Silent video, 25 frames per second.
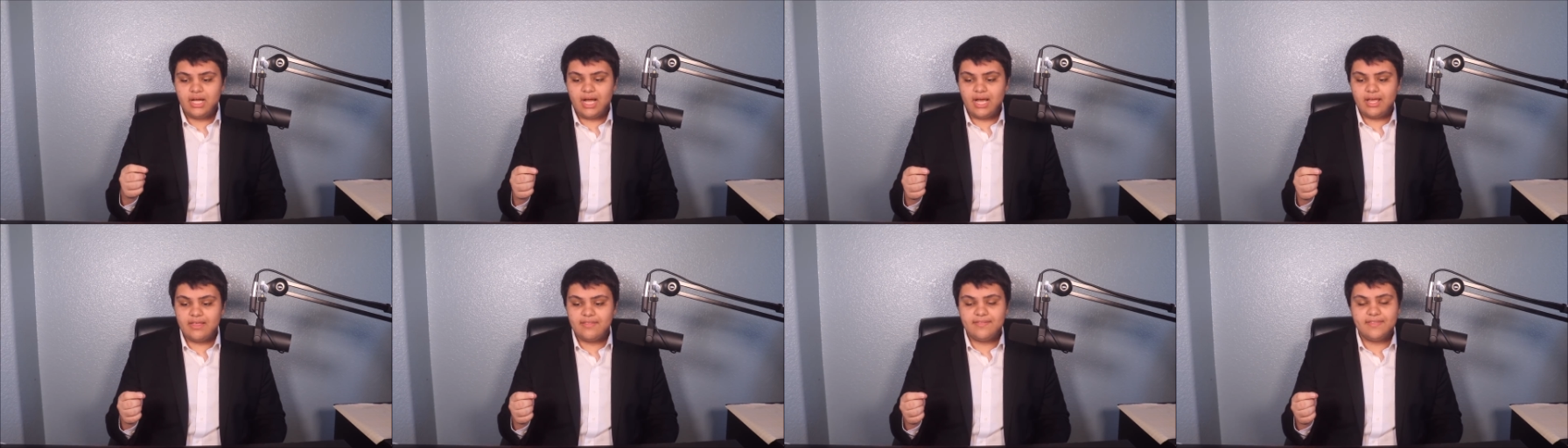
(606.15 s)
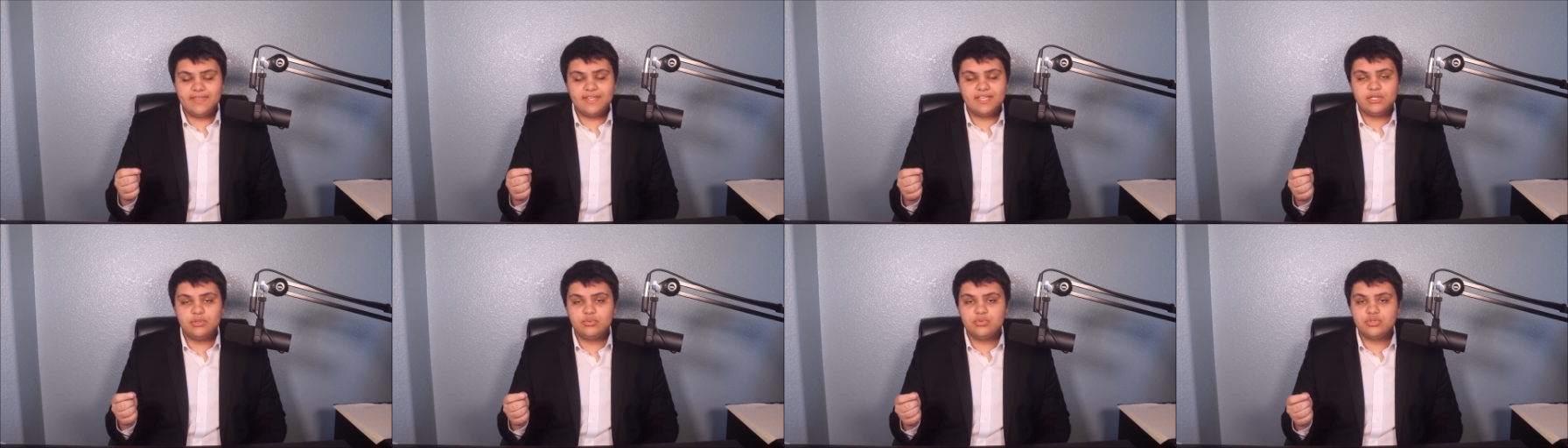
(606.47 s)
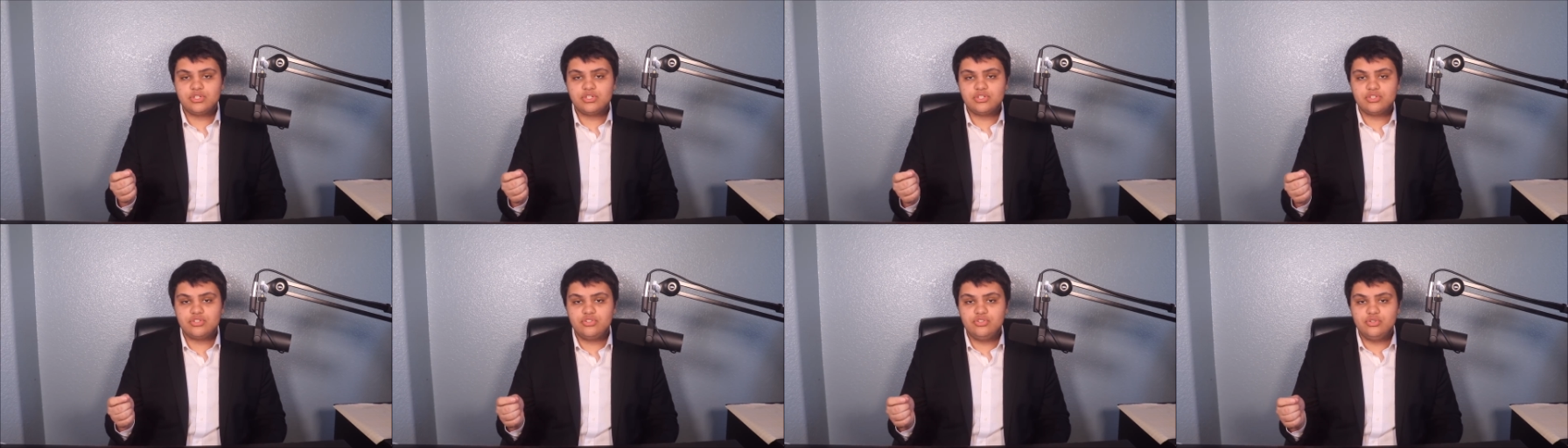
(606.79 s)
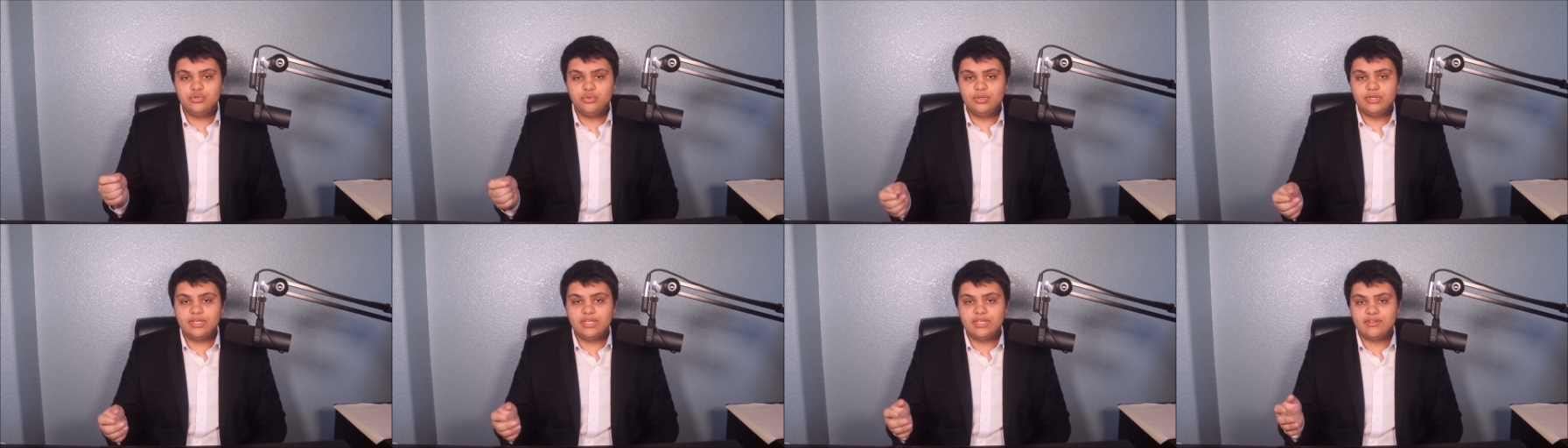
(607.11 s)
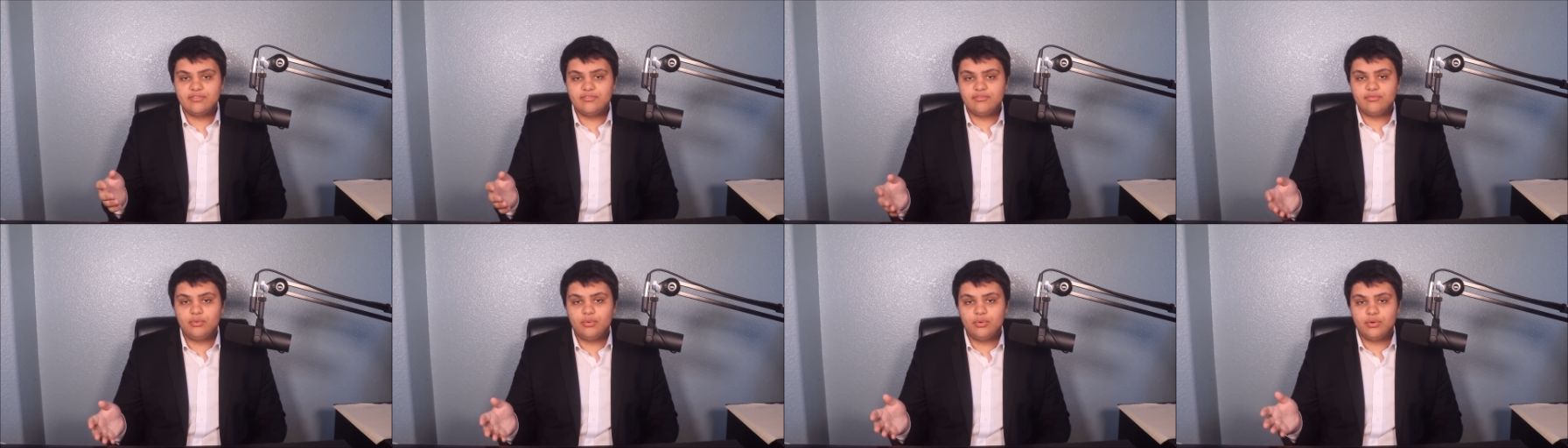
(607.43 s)
I think he was just doing
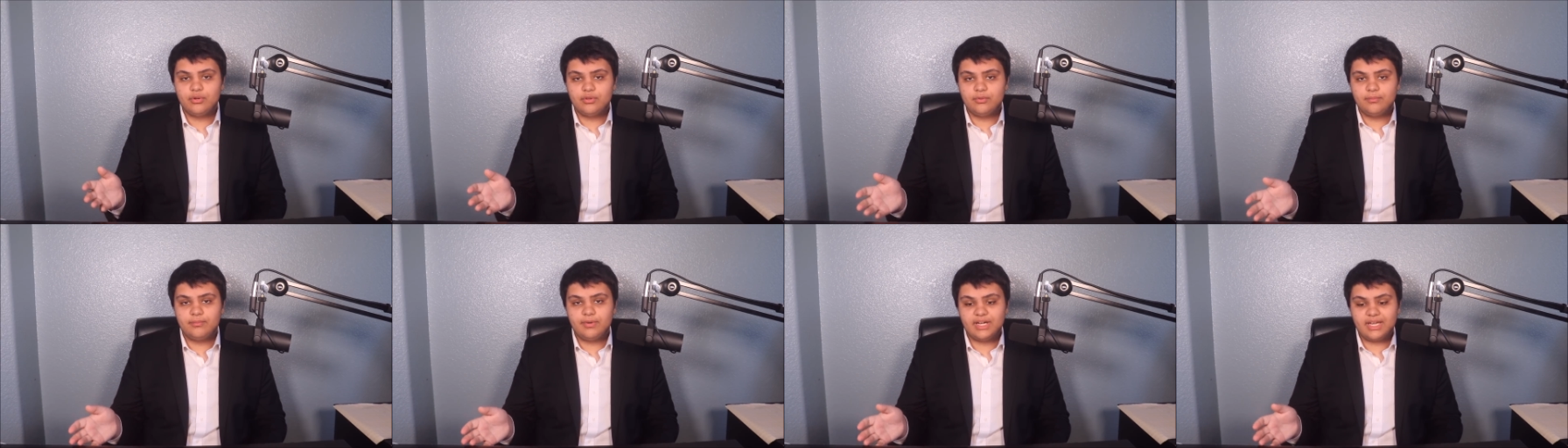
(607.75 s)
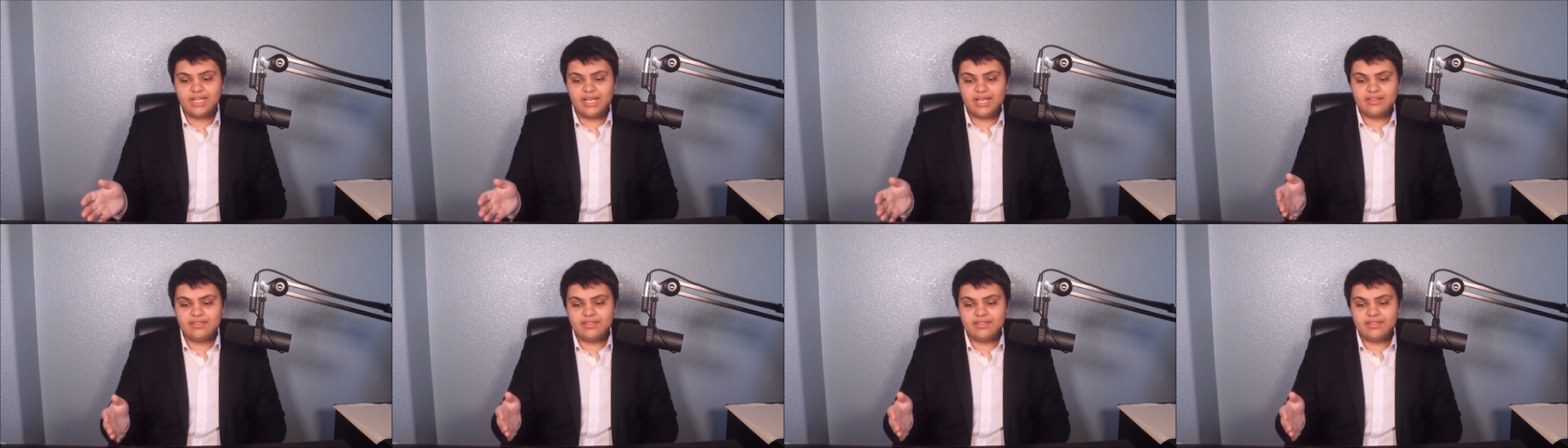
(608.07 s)
it for the money.